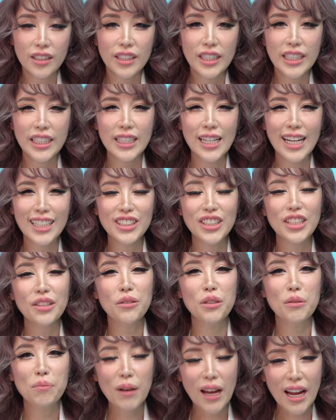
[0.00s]
he actually
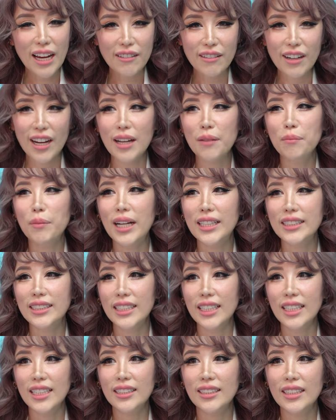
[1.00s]
replied right by
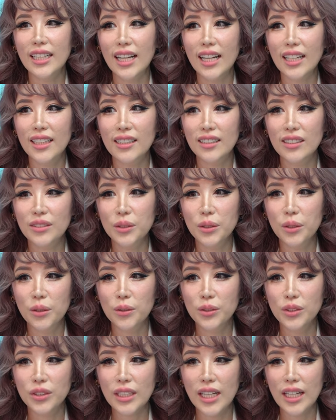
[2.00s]
saying that you
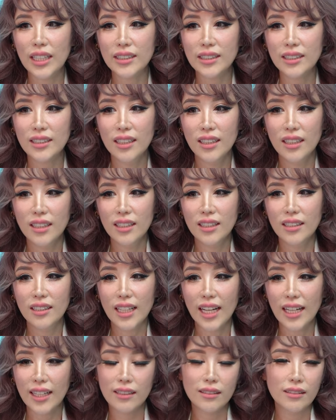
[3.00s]
know she has
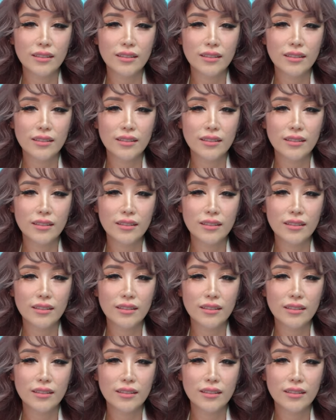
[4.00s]
like